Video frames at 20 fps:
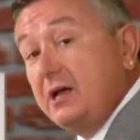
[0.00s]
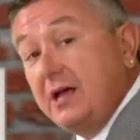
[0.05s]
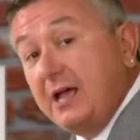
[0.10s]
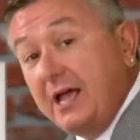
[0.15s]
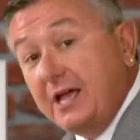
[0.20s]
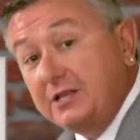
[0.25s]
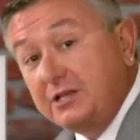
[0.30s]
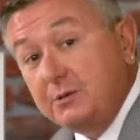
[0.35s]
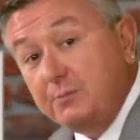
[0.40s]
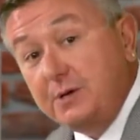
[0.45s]

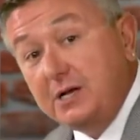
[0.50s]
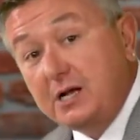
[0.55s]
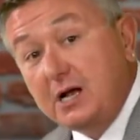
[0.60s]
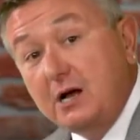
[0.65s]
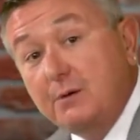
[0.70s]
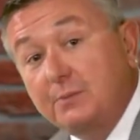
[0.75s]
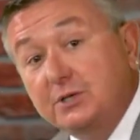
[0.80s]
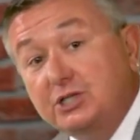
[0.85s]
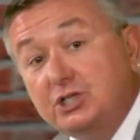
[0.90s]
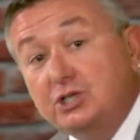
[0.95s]
and you
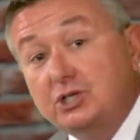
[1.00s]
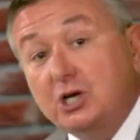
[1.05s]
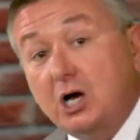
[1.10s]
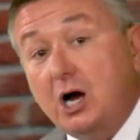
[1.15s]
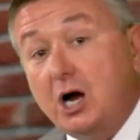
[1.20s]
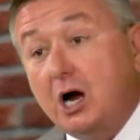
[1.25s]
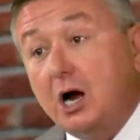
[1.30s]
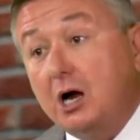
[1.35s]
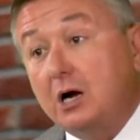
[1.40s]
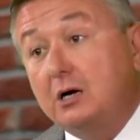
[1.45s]
become a
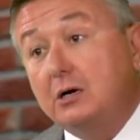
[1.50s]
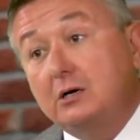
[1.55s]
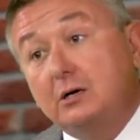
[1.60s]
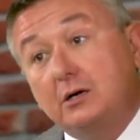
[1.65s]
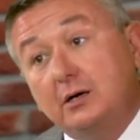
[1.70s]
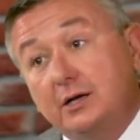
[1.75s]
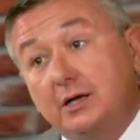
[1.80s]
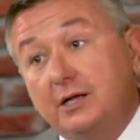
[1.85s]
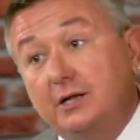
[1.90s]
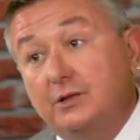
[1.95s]
star
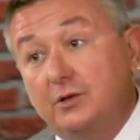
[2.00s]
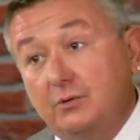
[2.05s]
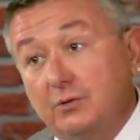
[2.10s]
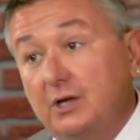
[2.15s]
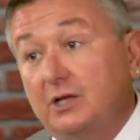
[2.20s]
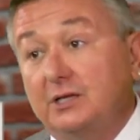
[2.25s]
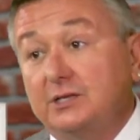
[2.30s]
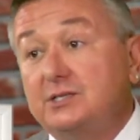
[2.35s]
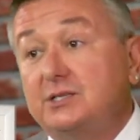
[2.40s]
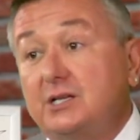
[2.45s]
in the
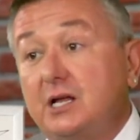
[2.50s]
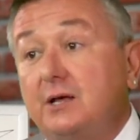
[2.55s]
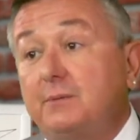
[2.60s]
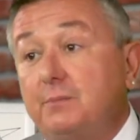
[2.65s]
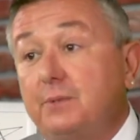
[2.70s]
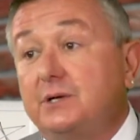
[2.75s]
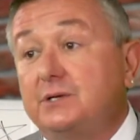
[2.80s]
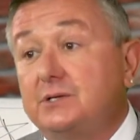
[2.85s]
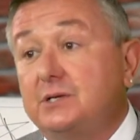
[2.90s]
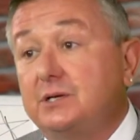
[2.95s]
real estate
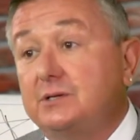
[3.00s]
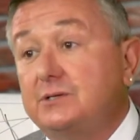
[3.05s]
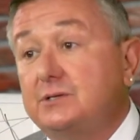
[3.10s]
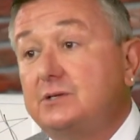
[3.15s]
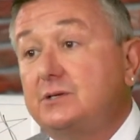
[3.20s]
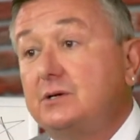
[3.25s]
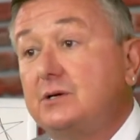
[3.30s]
business.